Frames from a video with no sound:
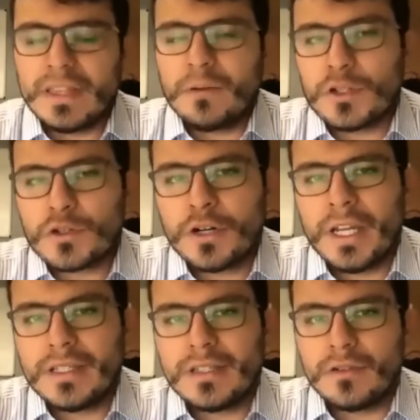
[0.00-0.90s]
that we train
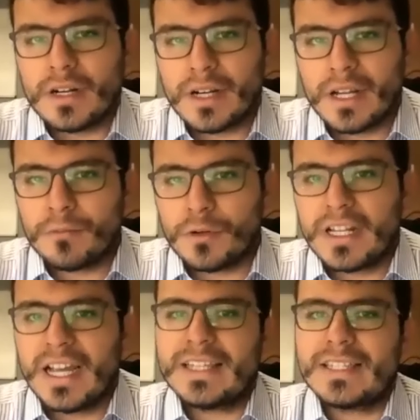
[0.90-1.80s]
this neural network that
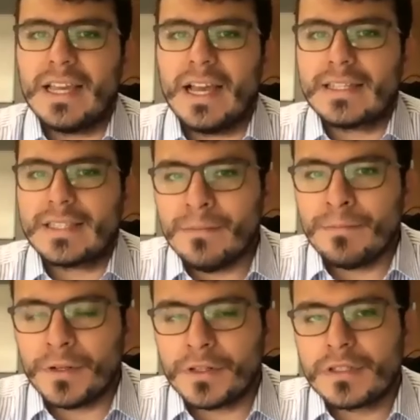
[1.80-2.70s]
has as
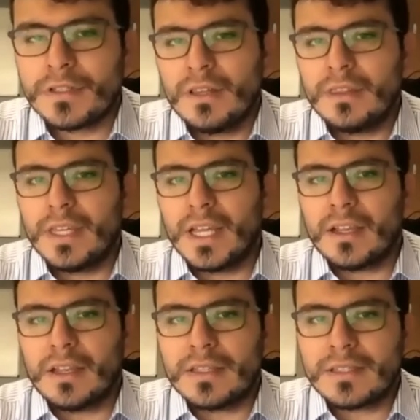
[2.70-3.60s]
input the
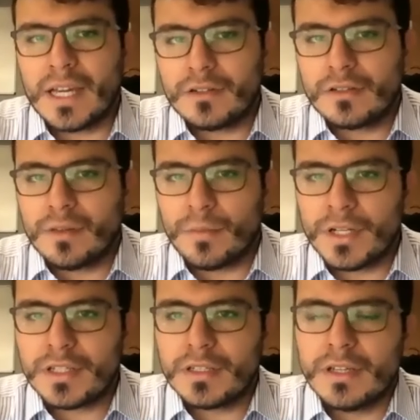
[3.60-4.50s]
status of the
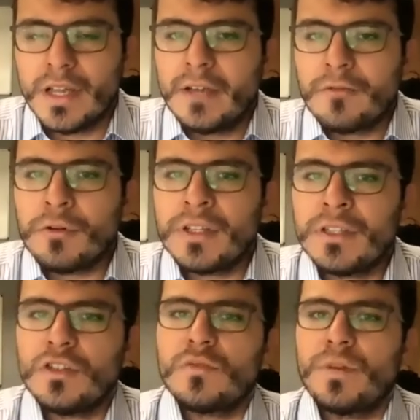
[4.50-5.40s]
bridges, we want to
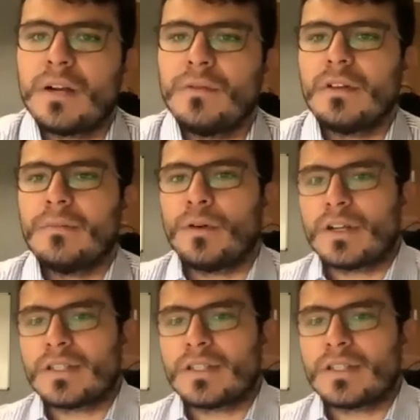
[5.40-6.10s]
use variable importance